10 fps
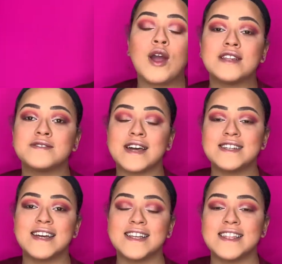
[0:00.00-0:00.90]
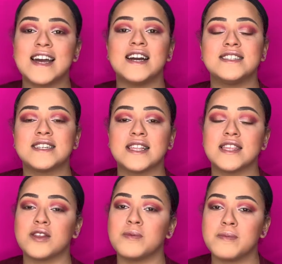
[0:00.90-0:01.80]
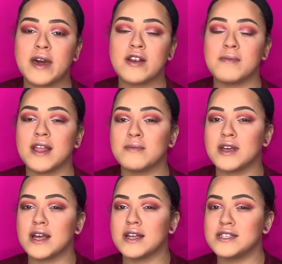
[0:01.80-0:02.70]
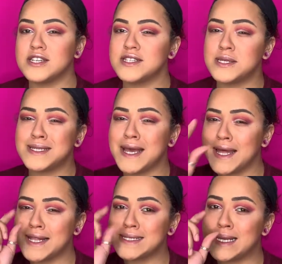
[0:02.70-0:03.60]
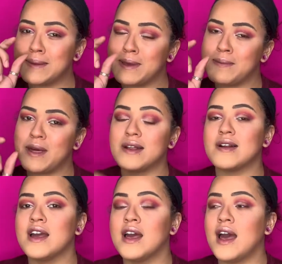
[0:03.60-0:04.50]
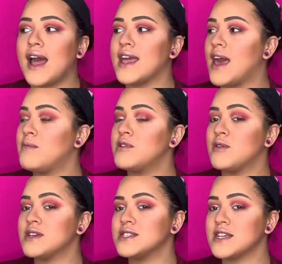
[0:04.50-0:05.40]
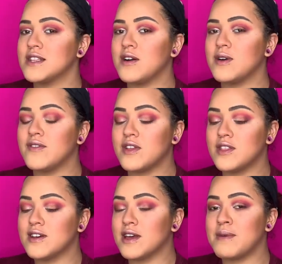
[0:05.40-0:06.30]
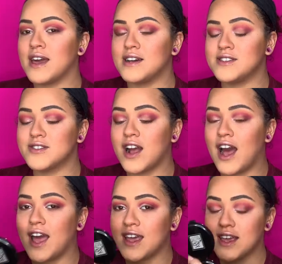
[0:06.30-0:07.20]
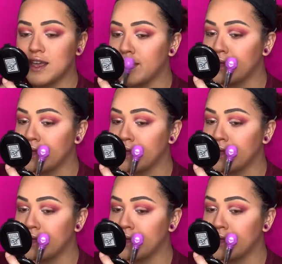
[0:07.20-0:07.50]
Okay, so that tied the eyes in a little bit better, made them look just a tiny bit better. I am noticing though, if you look at my under eye,